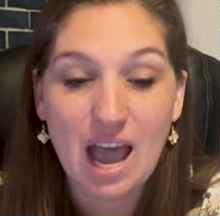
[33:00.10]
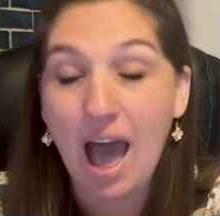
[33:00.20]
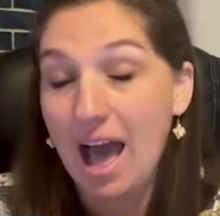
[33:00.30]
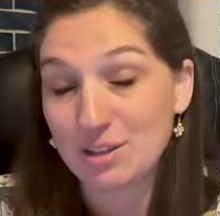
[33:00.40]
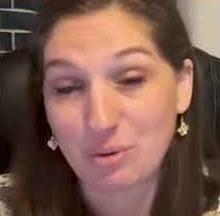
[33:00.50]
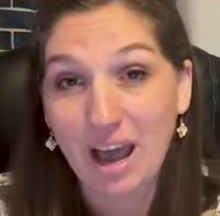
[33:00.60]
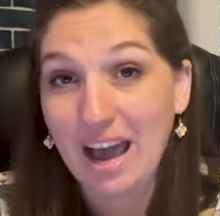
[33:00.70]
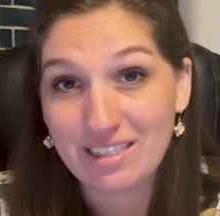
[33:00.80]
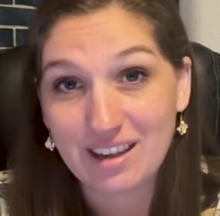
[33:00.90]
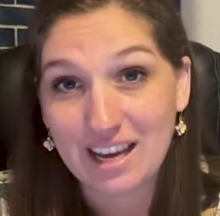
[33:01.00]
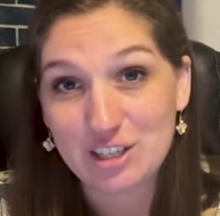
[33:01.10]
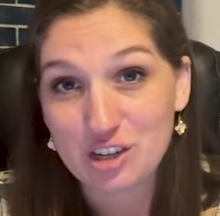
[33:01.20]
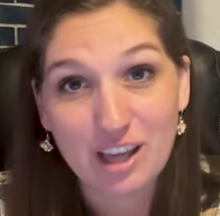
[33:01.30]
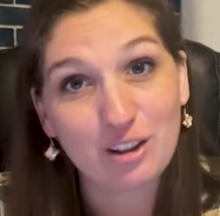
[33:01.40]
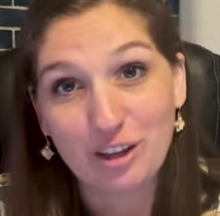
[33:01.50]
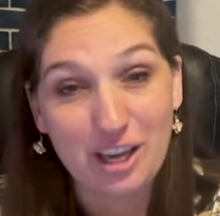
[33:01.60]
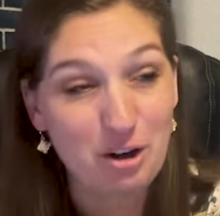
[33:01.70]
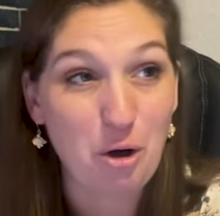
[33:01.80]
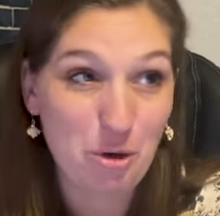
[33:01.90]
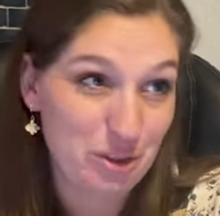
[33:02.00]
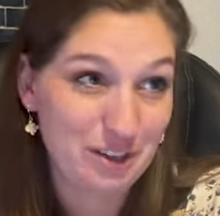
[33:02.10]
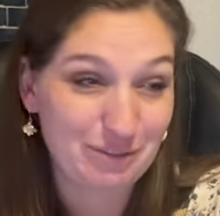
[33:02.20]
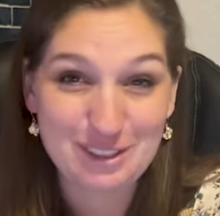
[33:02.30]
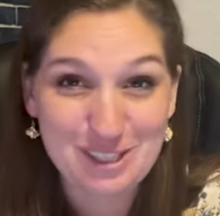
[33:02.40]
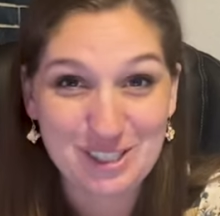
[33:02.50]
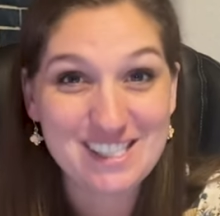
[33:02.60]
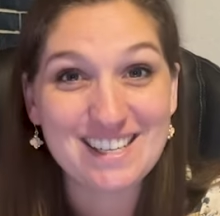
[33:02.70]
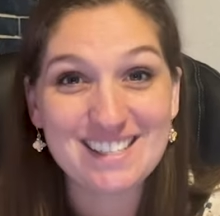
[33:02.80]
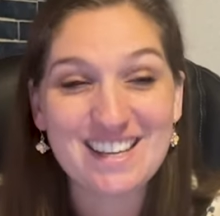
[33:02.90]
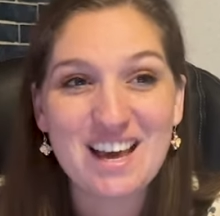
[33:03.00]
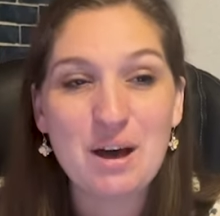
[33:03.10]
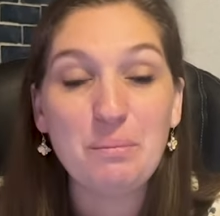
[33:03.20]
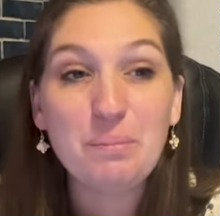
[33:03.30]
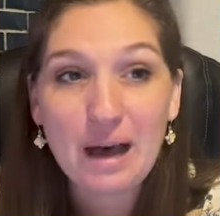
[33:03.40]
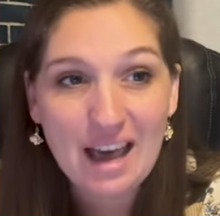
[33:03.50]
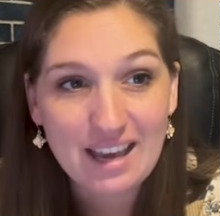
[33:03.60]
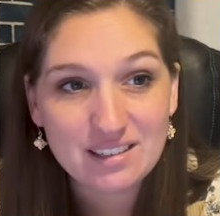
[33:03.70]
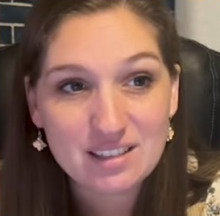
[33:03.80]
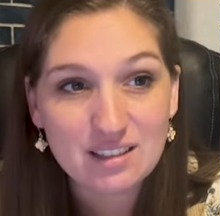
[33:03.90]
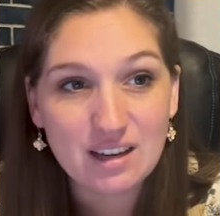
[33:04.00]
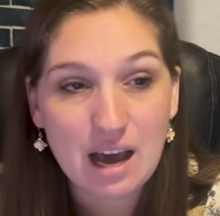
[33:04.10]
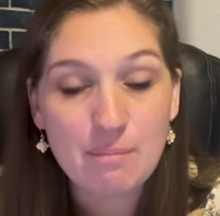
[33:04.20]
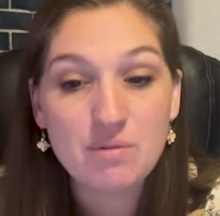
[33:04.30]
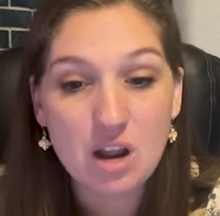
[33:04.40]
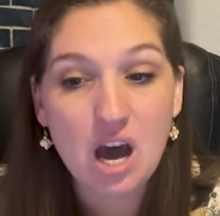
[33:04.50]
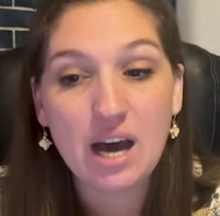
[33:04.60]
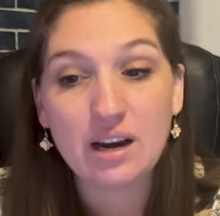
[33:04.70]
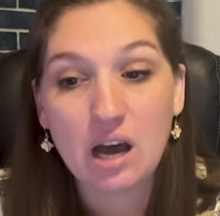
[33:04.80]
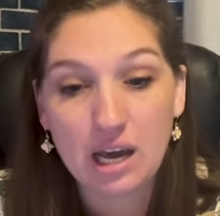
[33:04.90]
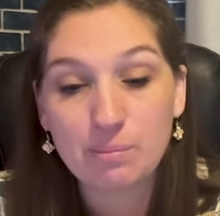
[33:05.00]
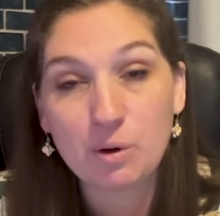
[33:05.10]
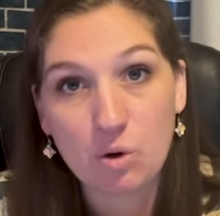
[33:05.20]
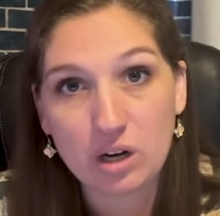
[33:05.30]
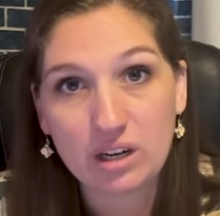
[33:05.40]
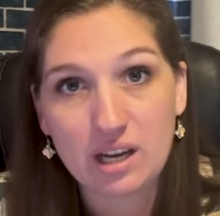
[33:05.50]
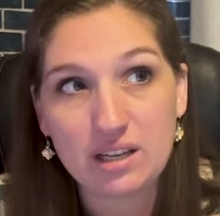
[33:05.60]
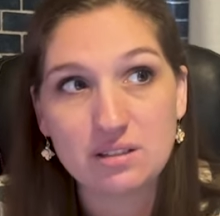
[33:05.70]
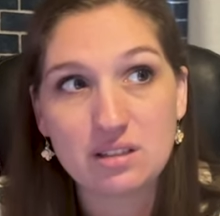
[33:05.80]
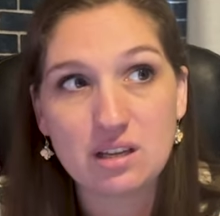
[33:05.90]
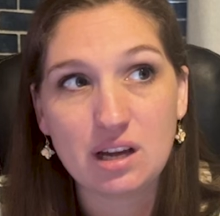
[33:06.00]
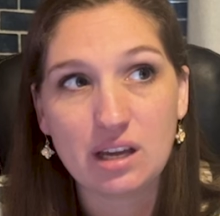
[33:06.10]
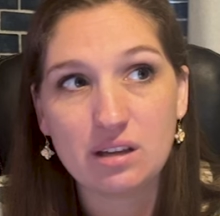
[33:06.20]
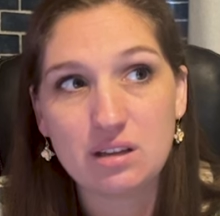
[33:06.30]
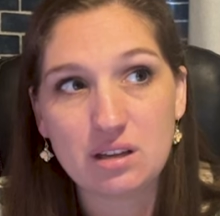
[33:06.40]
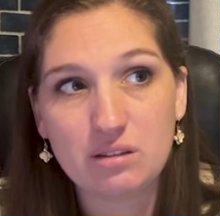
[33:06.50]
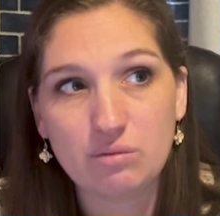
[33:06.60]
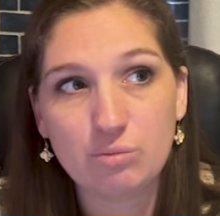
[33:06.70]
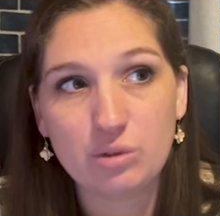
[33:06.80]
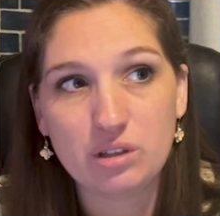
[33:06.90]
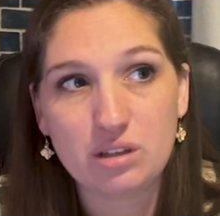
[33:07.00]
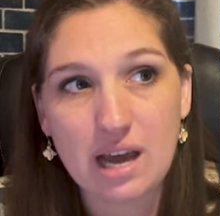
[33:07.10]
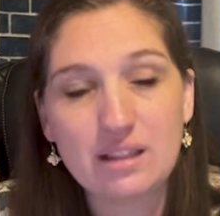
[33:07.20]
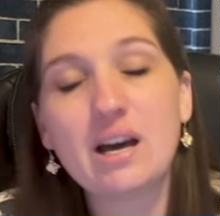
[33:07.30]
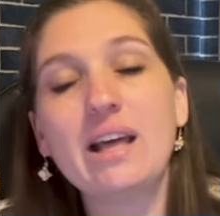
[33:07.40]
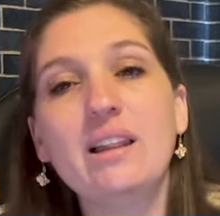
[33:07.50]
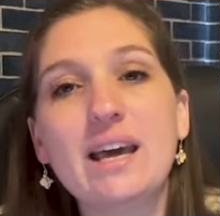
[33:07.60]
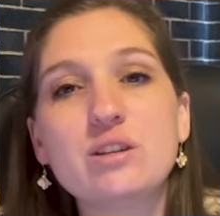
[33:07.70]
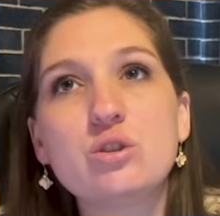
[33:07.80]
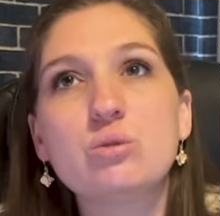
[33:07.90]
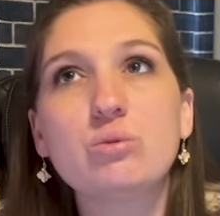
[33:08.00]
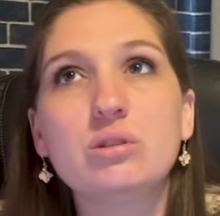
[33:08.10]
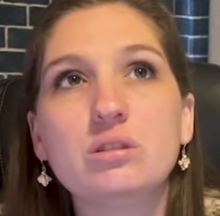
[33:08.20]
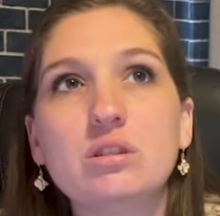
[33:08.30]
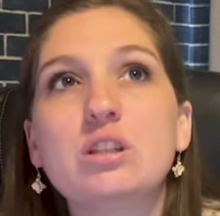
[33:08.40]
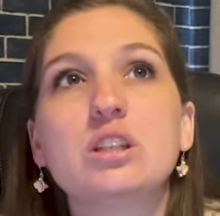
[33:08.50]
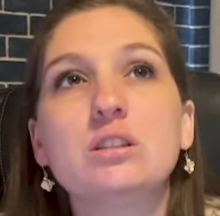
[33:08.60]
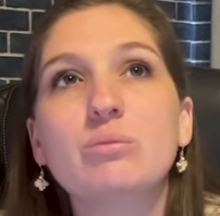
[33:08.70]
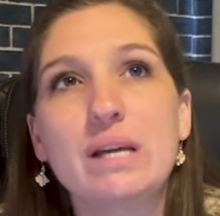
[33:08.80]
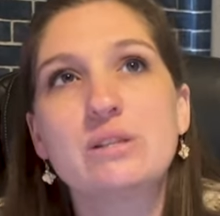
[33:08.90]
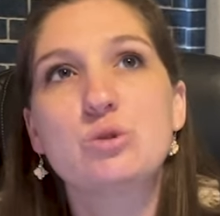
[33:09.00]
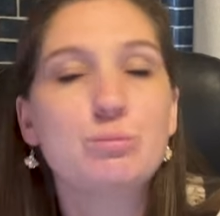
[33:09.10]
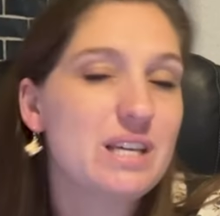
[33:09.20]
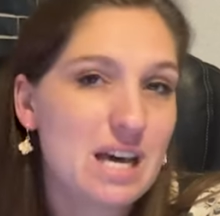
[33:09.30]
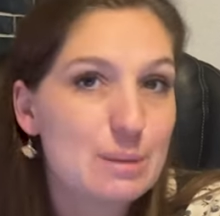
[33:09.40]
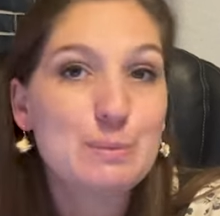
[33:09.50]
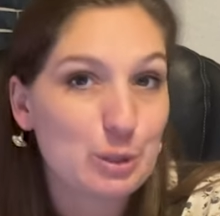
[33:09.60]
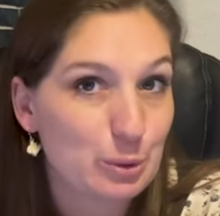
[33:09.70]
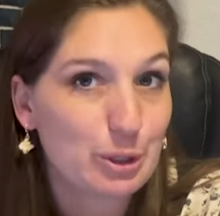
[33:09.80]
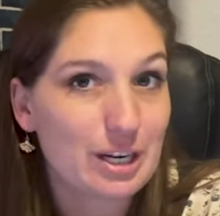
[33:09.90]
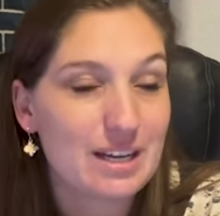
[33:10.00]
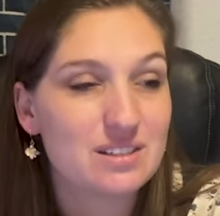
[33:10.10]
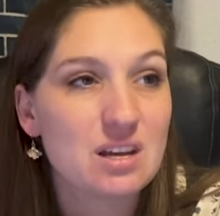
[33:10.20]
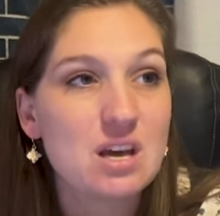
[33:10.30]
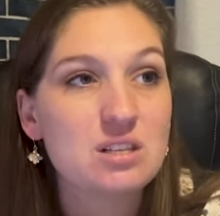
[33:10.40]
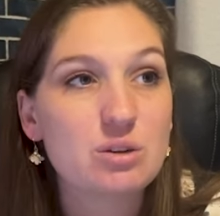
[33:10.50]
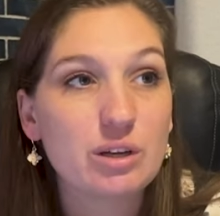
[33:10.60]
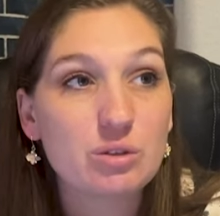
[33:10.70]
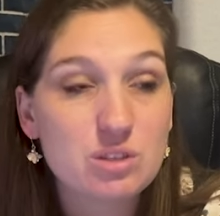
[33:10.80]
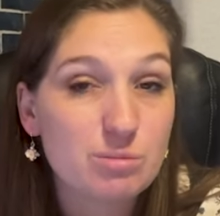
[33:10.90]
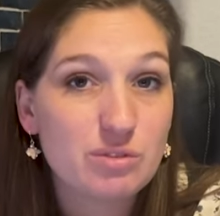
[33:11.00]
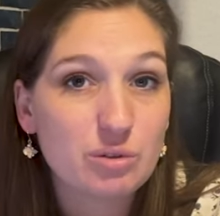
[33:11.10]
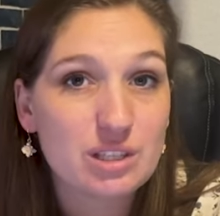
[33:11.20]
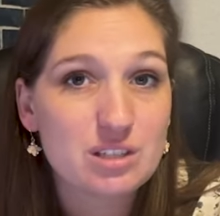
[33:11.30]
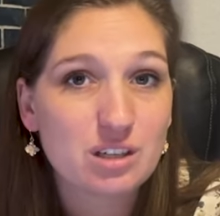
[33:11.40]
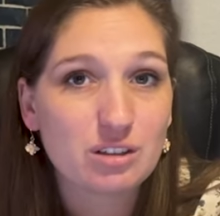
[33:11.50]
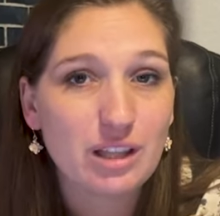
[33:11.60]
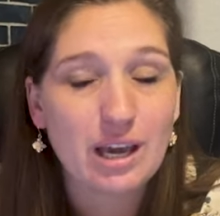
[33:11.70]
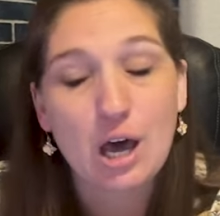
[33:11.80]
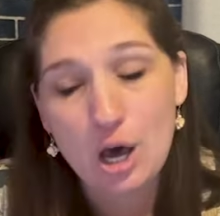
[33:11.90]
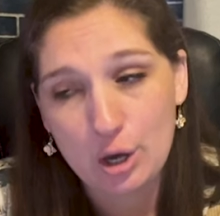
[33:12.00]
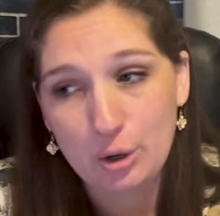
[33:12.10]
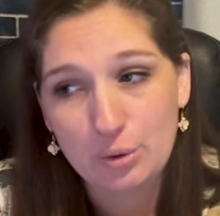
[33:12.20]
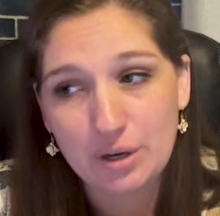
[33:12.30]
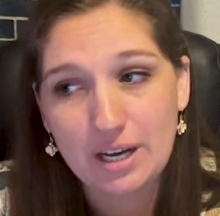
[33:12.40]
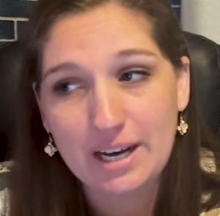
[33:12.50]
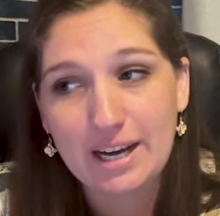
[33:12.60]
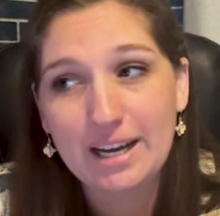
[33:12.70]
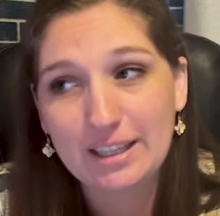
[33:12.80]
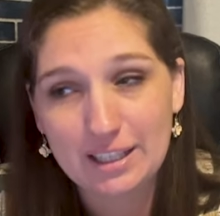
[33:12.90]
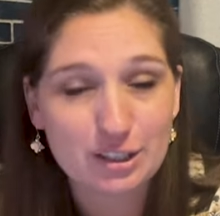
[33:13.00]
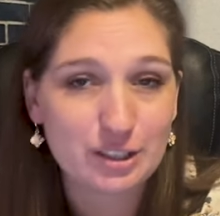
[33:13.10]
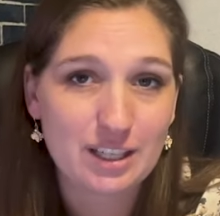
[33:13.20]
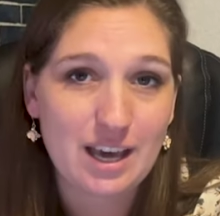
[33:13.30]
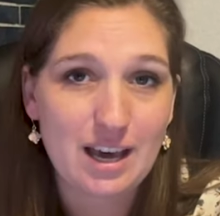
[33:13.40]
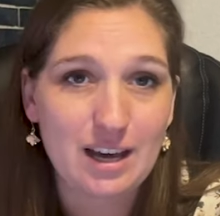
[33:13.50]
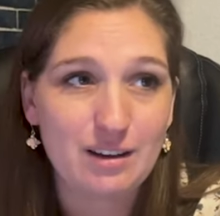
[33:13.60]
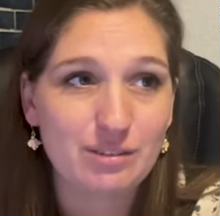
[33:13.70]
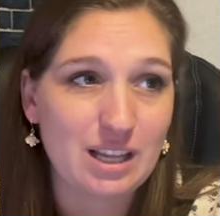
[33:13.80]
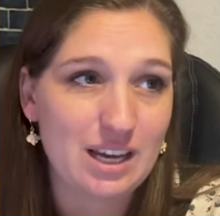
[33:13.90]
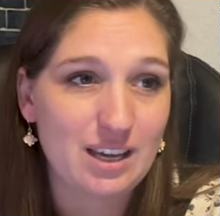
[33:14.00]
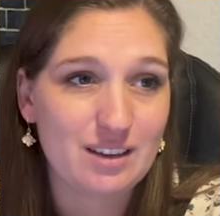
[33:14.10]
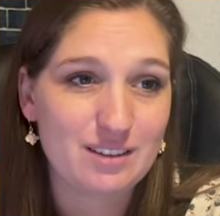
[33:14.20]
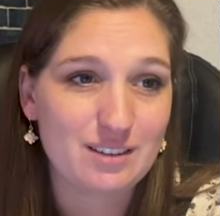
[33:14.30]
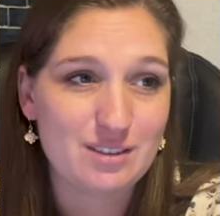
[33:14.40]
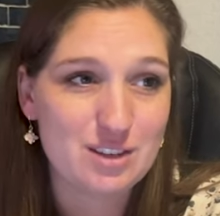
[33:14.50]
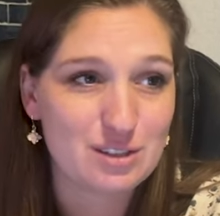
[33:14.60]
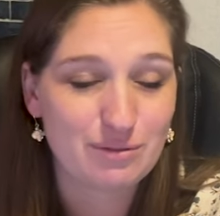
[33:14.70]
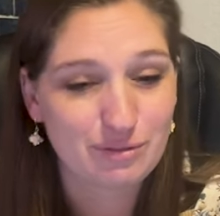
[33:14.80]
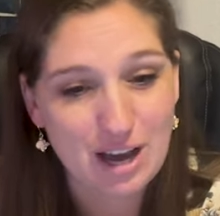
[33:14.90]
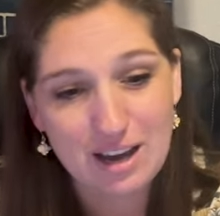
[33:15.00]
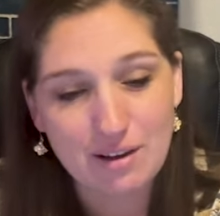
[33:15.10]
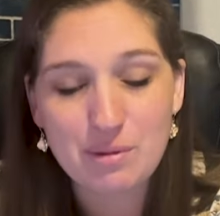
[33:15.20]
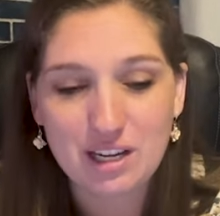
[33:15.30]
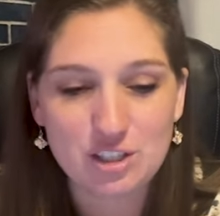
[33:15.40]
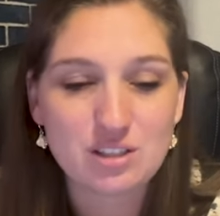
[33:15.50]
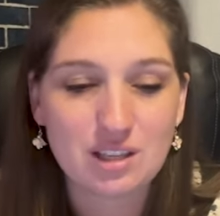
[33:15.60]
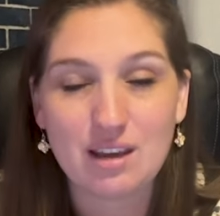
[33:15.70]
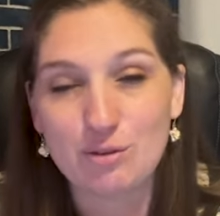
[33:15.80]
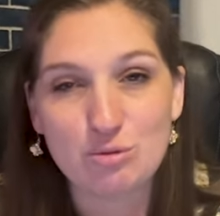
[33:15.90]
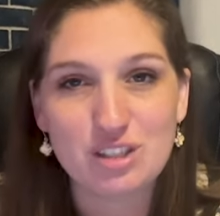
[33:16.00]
that's why I think I actually like looking at all the different choices. But I'm not hyper organized and I would I, I like to learn ways to become more organized. So I know some of you listening are like, oh, I literally have like this five i mean i just gave you